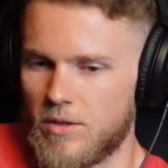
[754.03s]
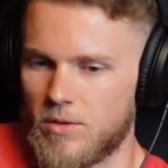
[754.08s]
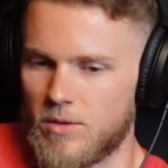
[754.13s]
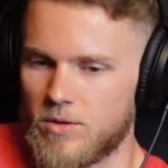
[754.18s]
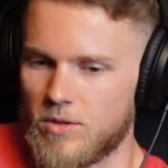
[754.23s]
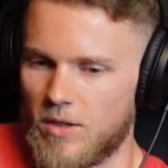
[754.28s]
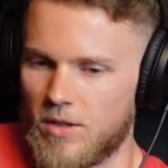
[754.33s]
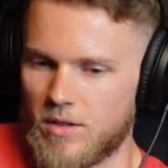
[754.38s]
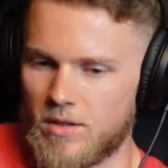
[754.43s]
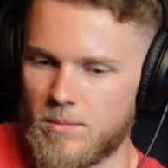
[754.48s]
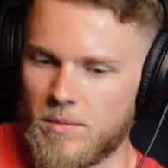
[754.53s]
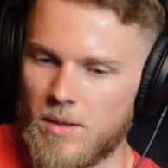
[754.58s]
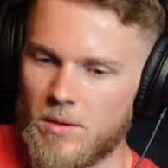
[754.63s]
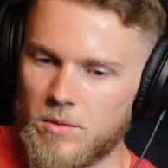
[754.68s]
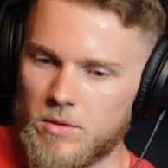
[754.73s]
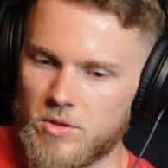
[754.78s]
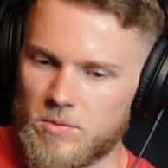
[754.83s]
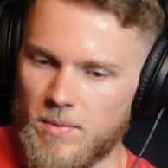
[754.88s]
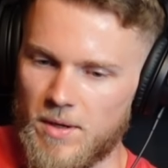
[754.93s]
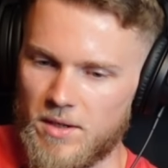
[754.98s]
you were talking about
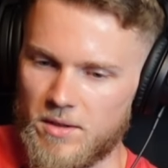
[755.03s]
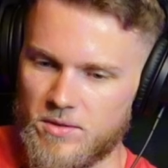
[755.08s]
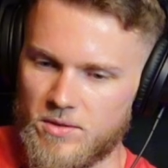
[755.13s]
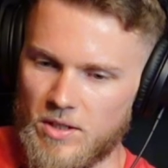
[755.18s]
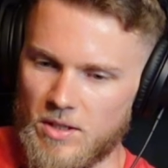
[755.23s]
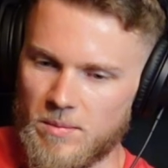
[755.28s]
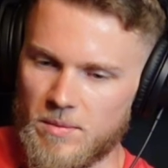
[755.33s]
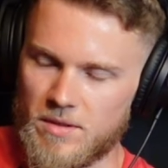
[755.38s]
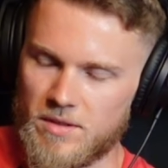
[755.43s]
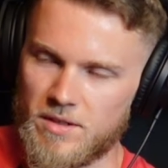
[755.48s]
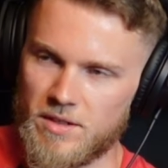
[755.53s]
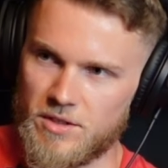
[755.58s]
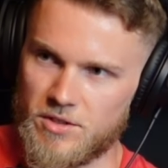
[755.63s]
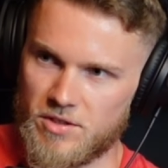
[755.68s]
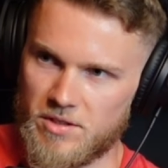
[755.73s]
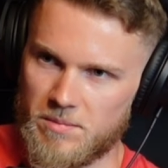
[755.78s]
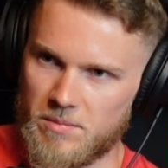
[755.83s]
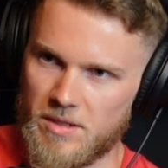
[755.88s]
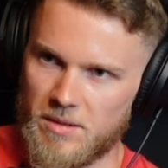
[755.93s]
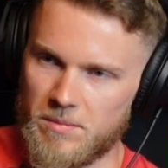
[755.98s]
with the spinal
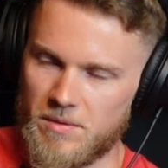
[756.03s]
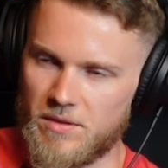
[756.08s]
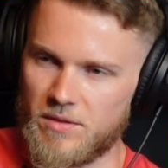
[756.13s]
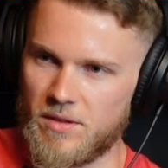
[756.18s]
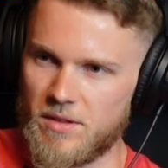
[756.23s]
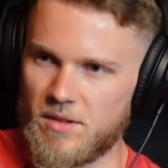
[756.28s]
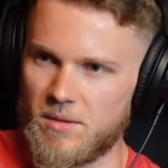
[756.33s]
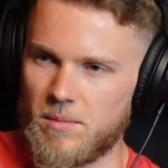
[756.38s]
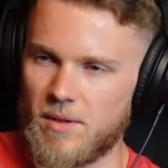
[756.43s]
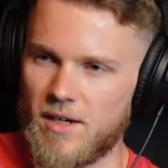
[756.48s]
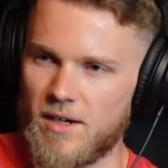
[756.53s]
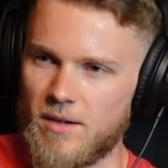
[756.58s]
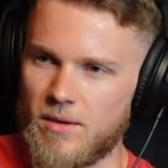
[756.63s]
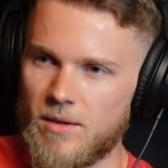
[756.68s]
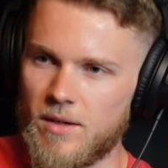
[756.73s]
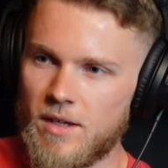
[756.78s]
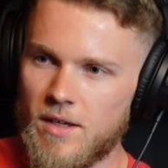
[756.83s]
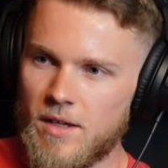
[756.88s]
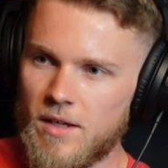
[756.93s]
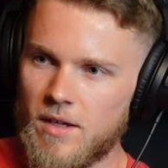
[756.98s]
segmentation made me think
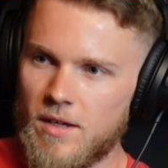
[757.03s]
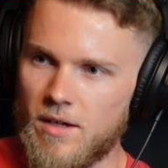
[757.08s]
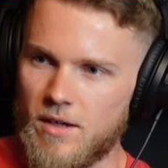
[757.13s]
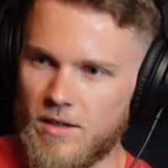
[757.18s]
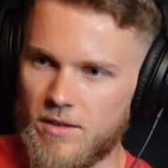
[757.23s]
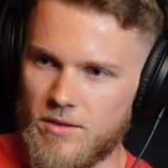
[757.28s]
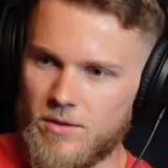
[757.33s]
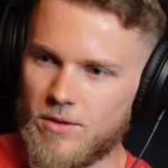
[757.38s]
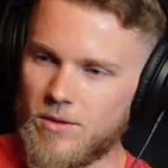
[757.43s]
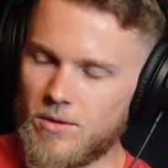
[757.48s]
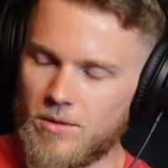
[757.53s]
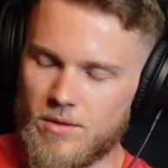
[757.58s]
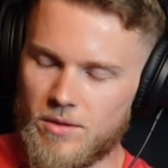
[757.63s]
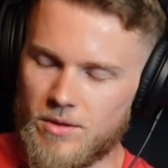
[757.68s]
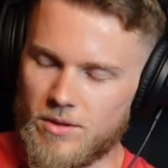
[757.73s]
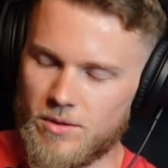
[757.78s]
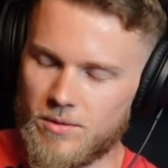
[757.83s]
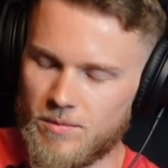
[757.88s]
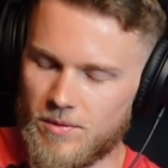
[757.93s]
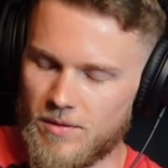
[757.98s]
about,
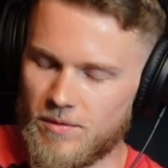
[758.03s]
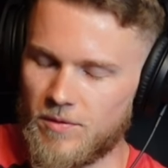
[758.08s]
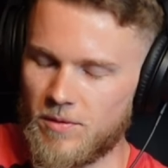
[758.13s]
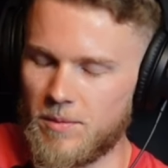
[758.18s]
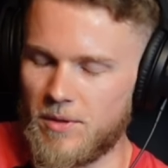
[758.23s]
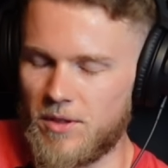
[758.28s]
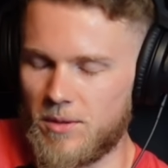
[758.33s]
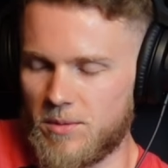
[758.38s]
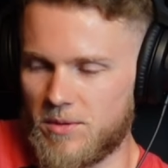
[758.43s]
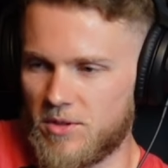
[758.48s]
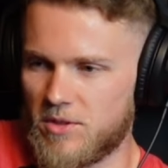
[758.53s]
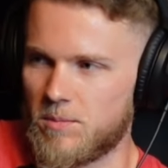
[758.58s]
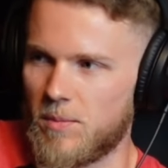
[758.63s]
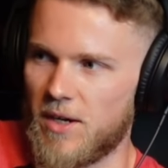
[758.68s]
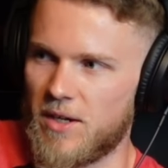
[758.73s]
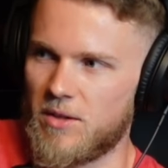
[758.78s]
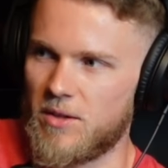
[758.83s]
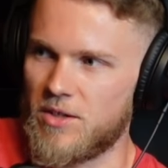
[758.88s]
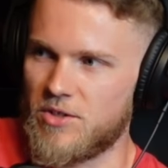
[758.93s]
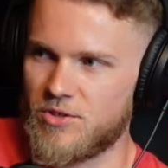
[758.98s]
you're familiar with the
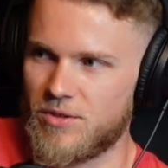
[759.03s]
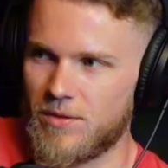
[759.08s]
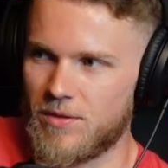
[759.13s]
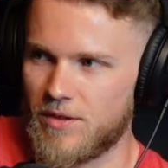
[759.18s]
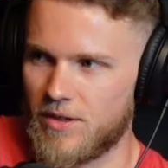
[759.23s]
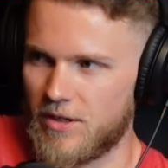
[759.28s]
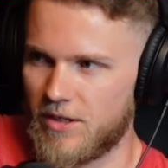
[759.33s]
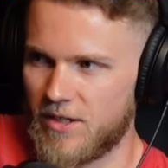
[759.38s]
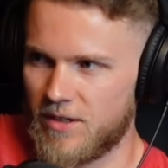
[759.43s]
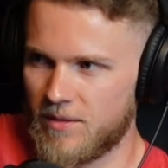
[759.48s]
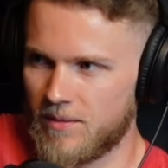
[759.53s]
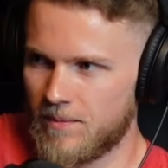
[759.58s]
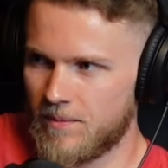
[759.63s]
spinal engine theory?